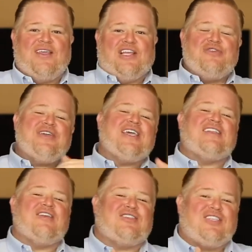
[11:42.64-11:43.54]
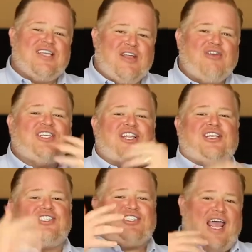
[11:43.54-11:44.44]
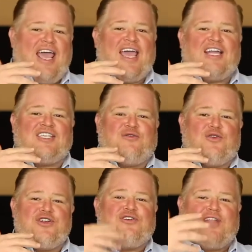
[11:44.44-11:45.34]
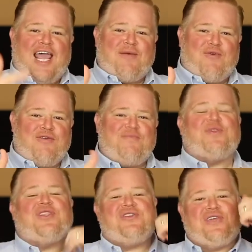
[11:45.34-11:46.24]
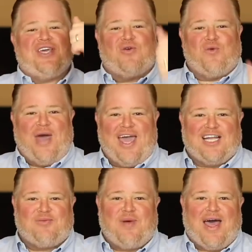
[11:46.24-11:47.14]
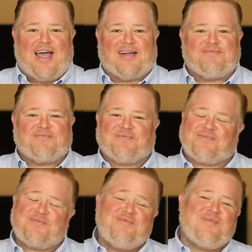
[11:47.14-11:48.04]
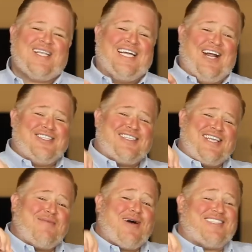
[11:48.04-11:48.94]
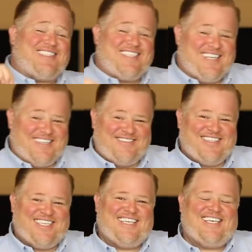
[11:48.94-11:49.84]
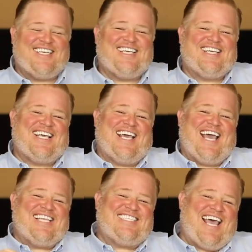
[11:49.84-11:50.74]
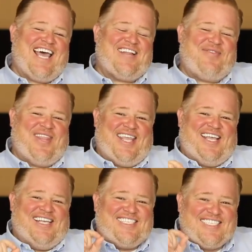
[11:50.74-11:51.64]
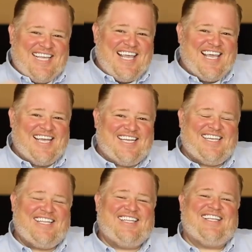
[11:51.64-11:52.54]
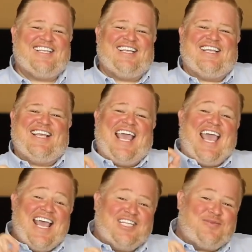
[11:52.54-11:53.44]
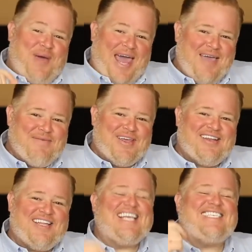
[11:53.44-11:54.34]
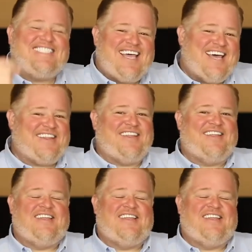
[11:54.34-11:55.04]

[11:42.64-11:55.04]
You get there's there's an exchange for your labor. You get a wage back. Here's the thing about sin, is that sin, its payment is death.